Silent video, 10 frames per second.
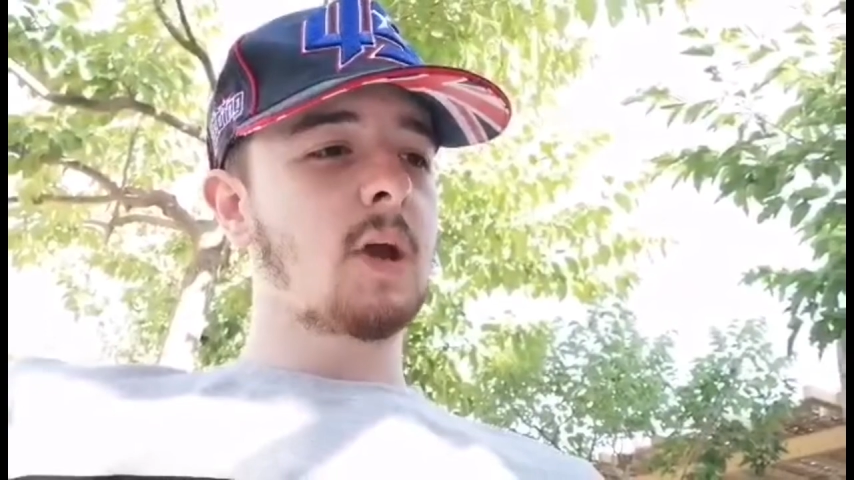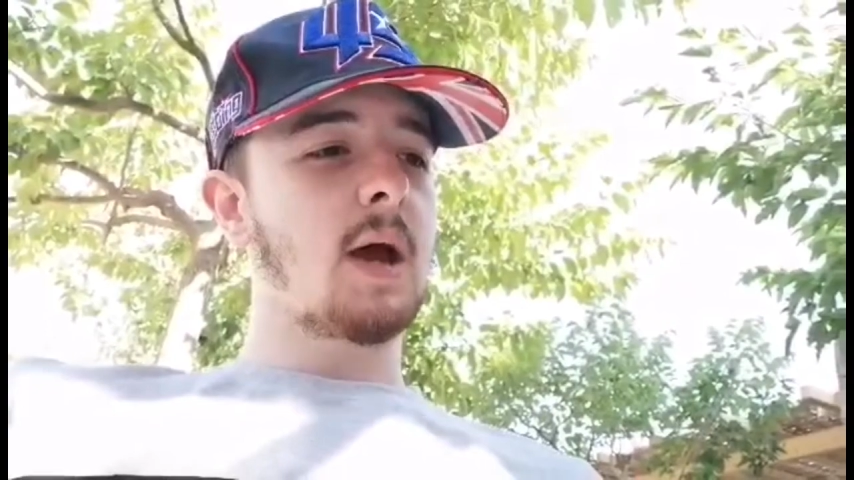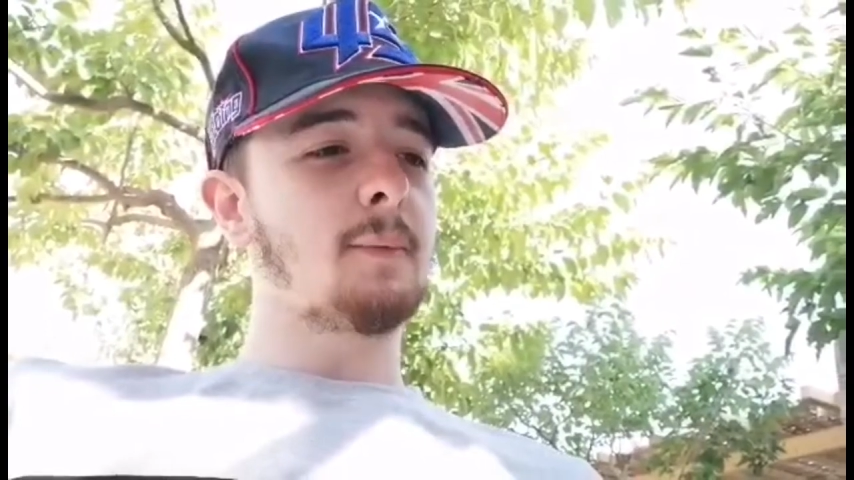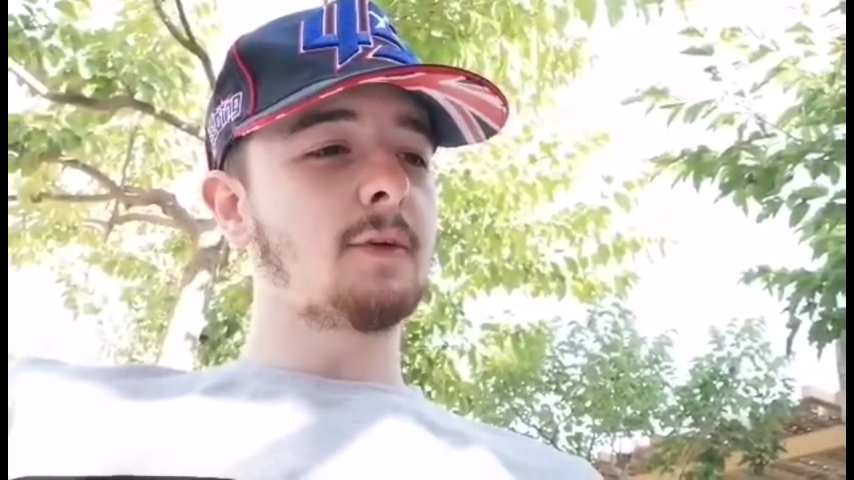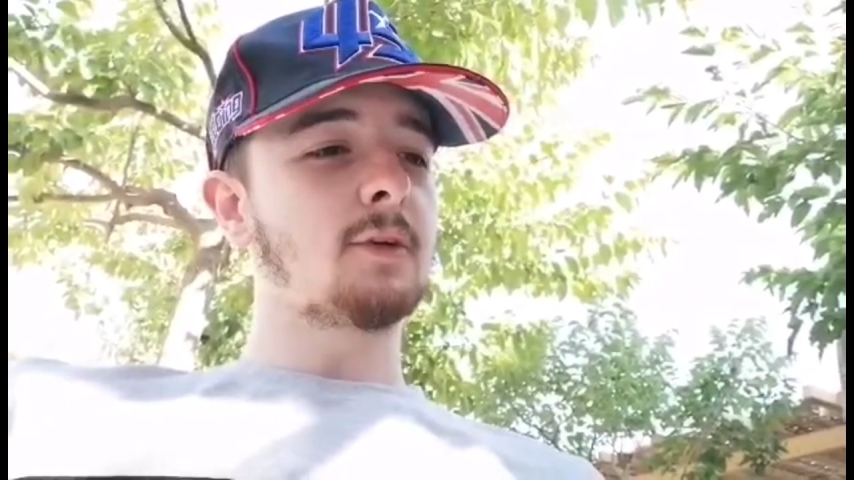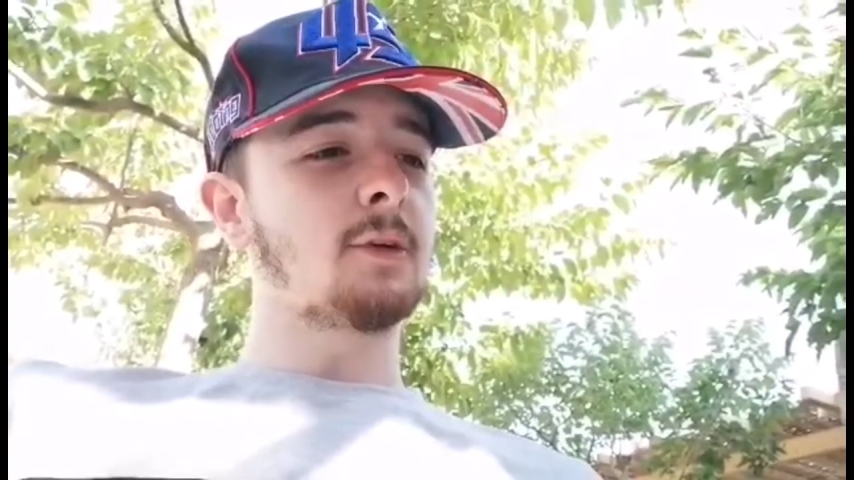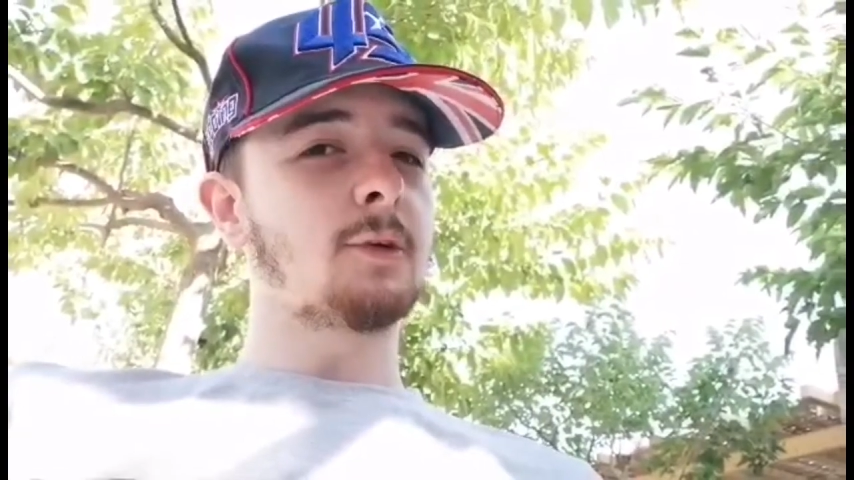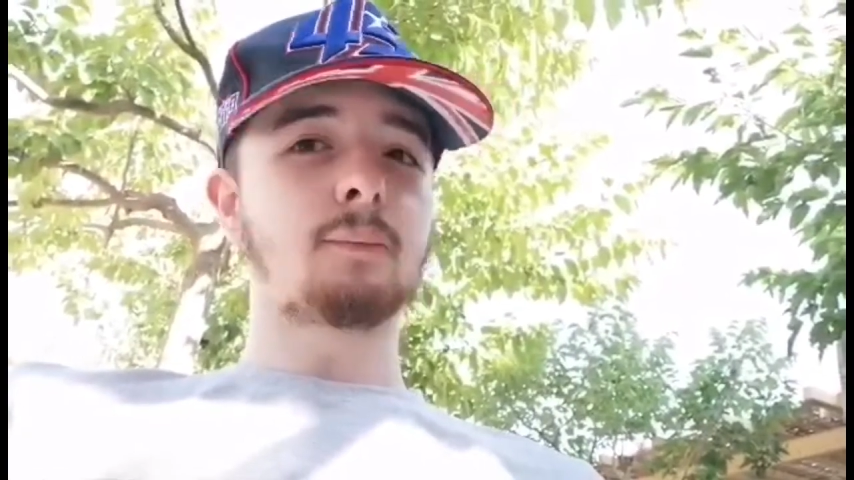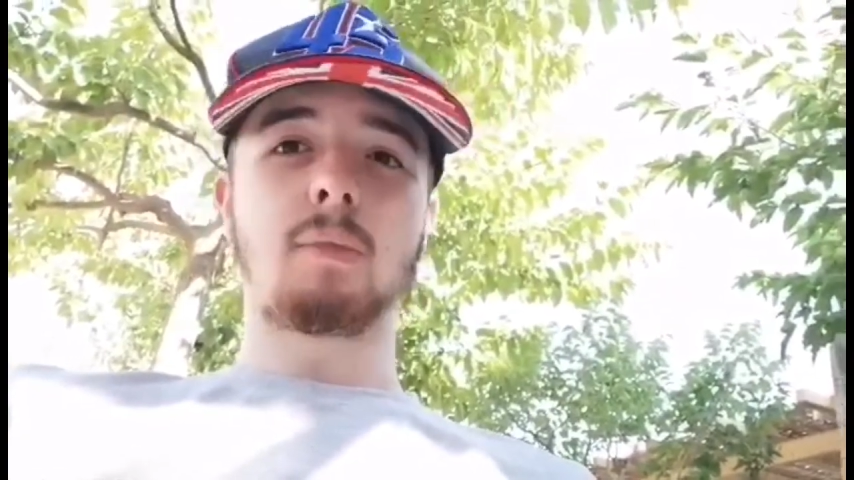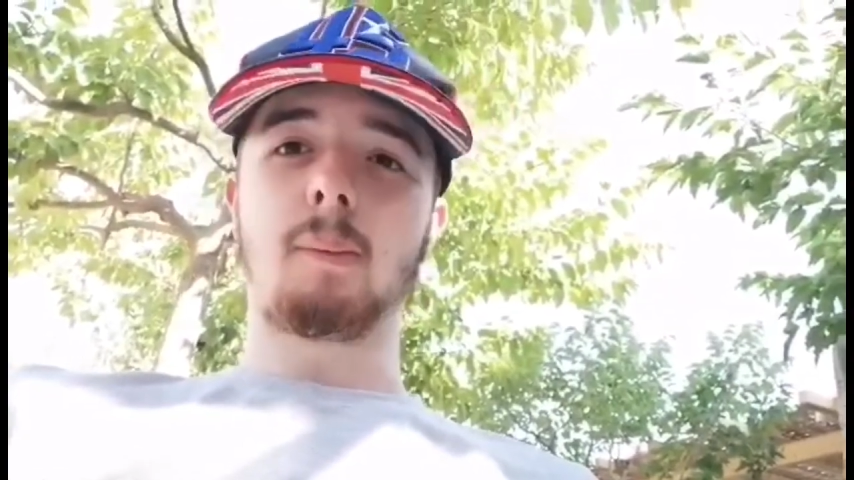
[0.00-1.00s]
I'm gonna
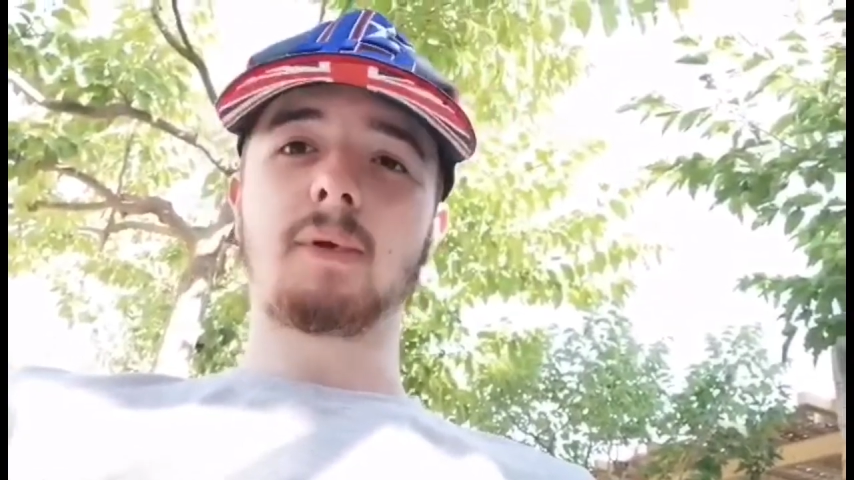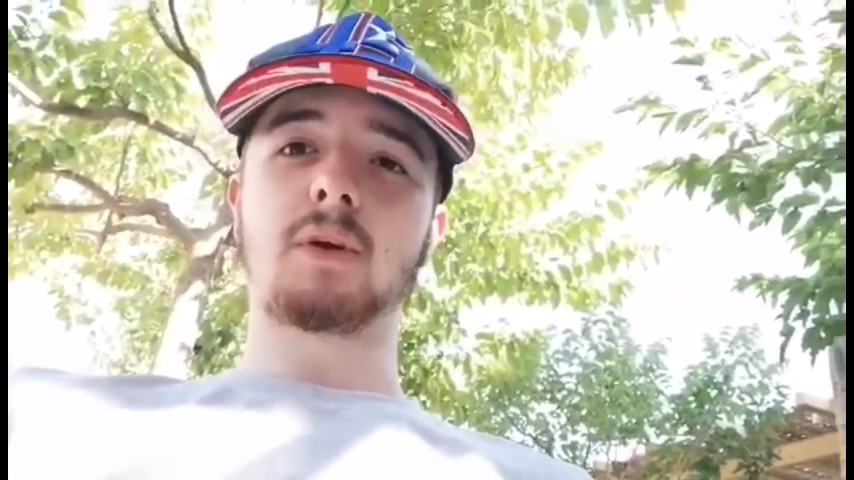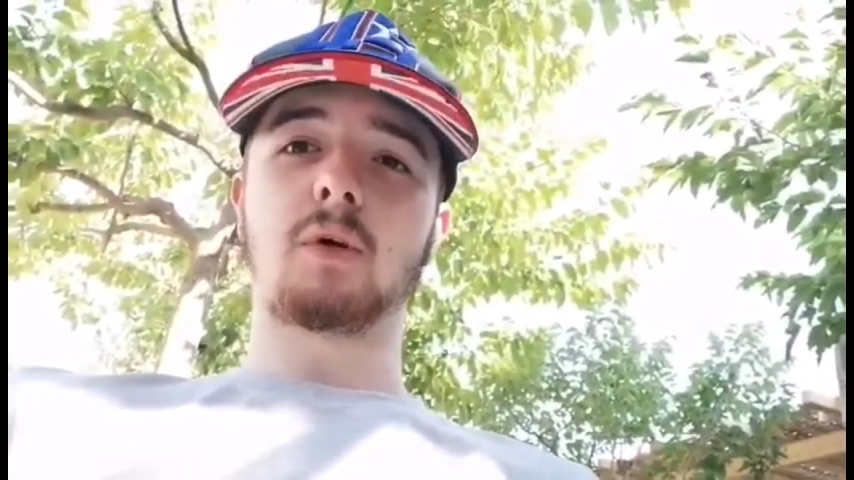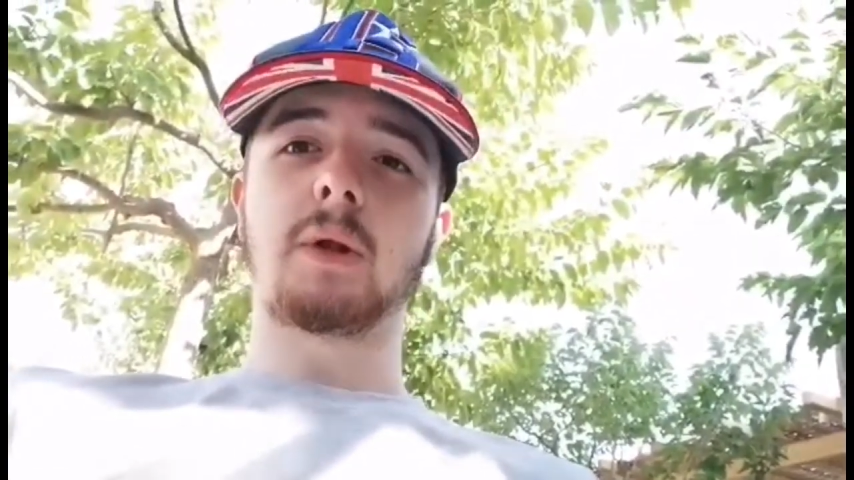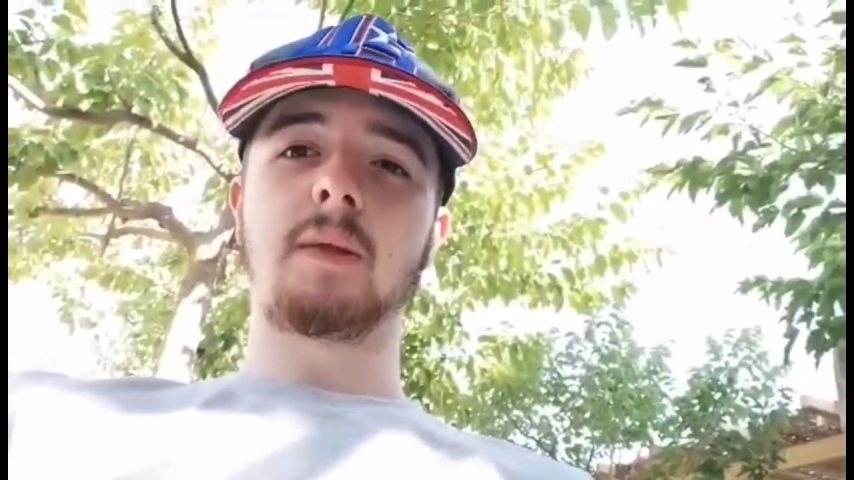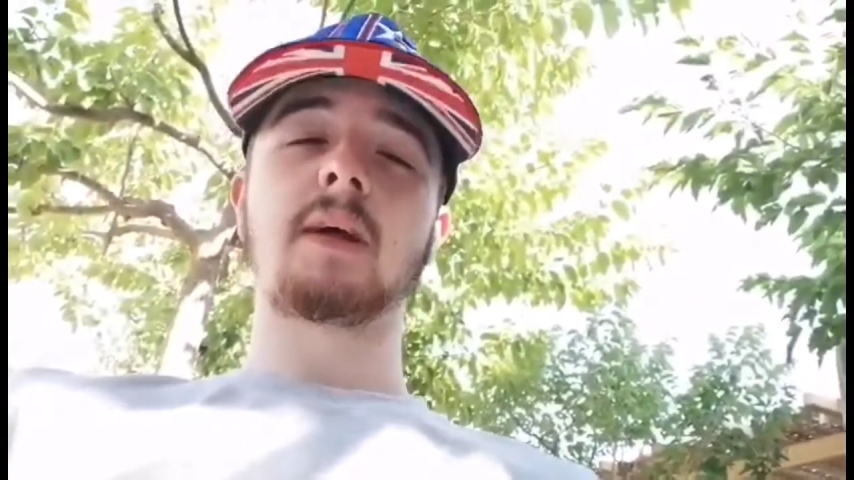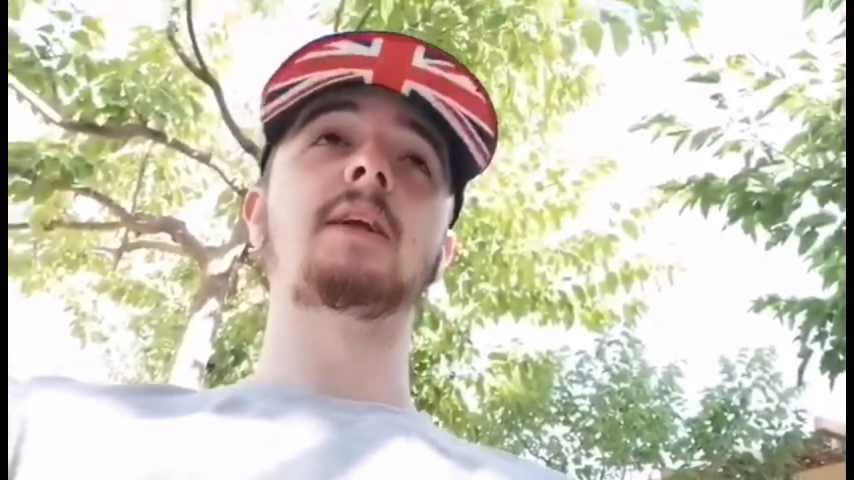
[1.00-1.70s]
just probably call it the